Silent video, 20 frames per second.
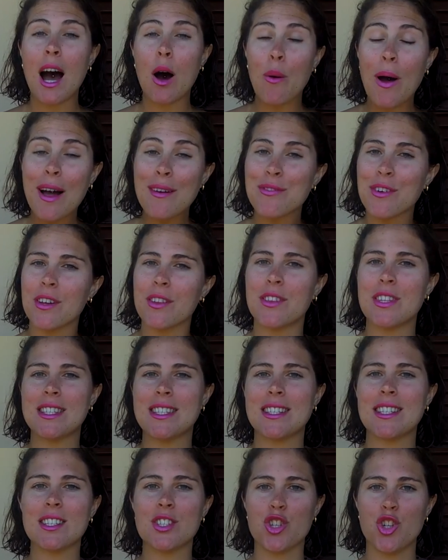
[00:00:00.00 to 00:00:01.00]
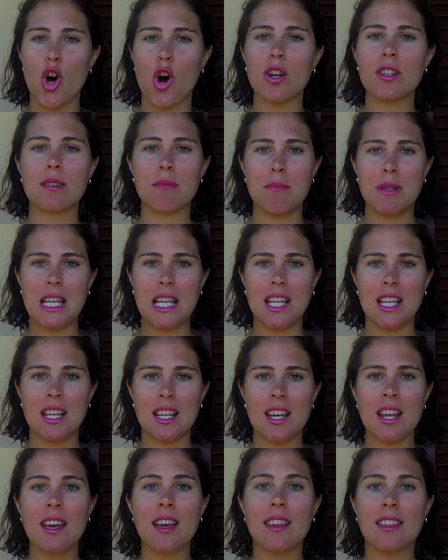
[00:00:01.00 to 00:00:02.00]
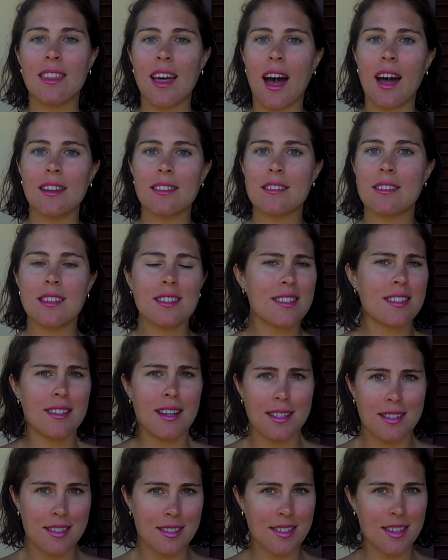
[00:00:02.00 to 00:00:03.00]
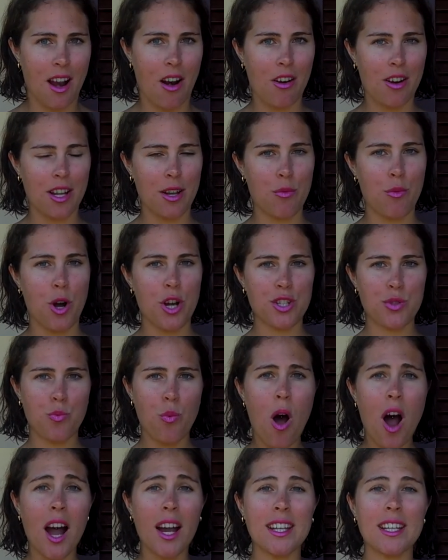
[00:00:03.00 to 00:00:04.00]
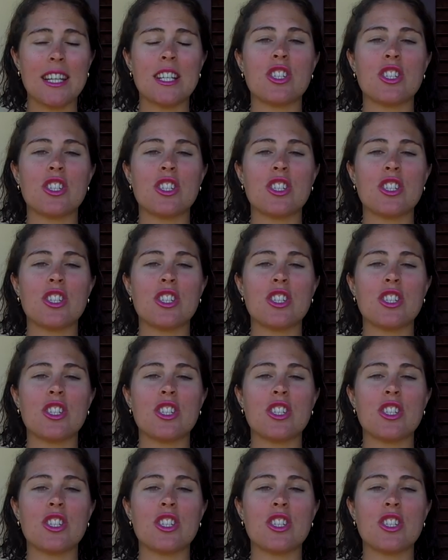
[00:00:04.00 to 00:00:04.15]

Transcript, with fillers: However, this does not mean that it's necessarily a worse wine.